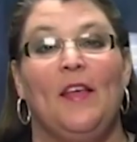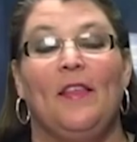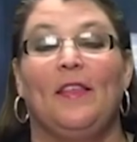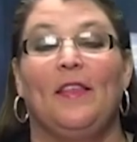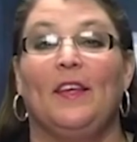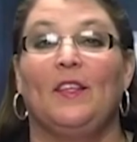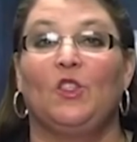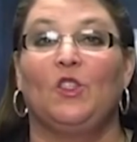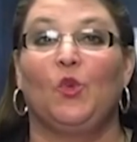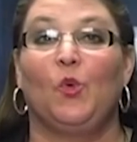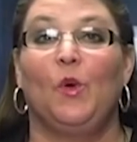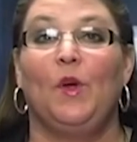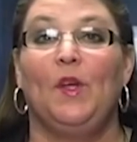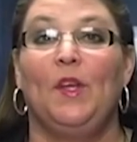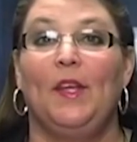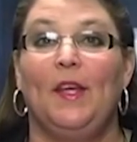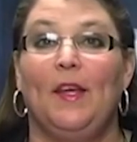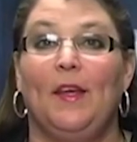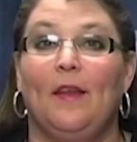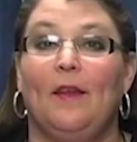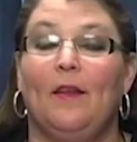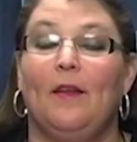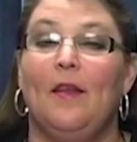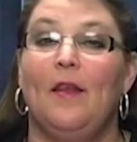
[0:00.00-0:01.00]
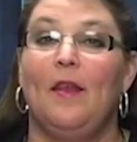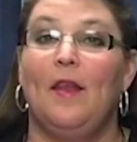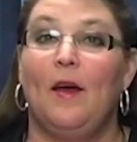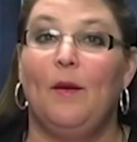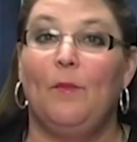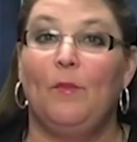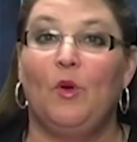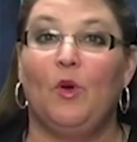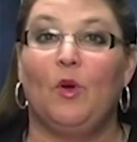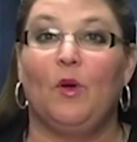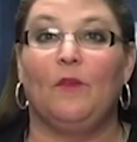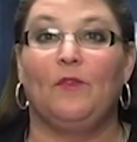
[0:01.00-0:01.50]
that's going to hit a
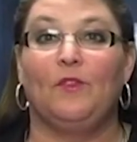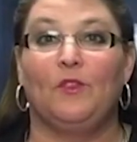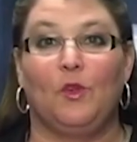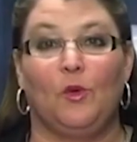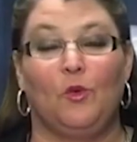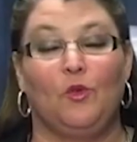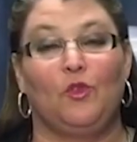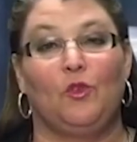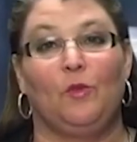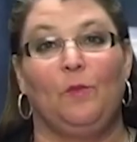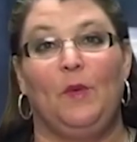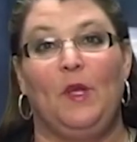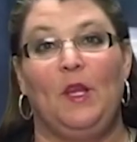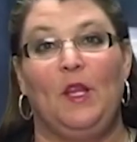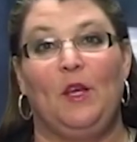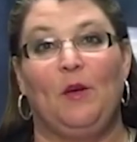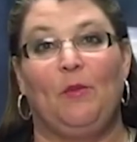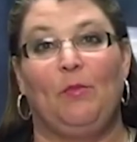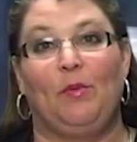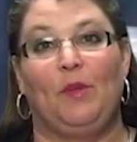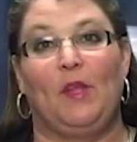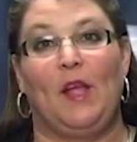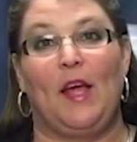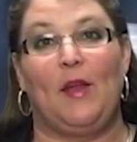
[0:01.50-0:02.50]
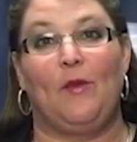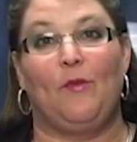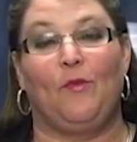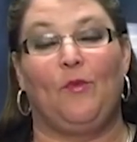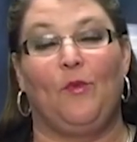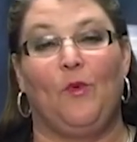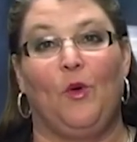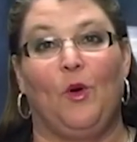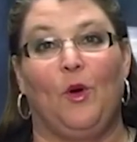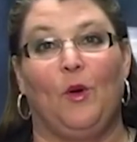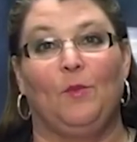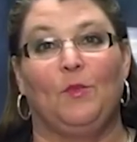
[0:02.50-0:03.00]
number of social media
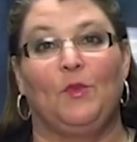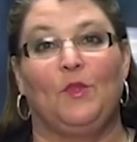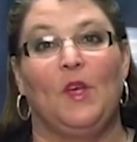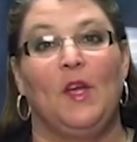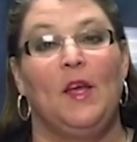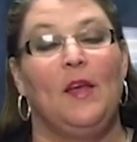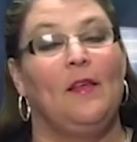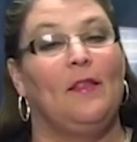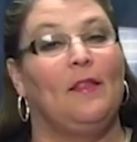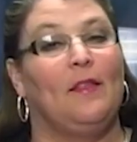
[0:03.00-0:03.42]
platforms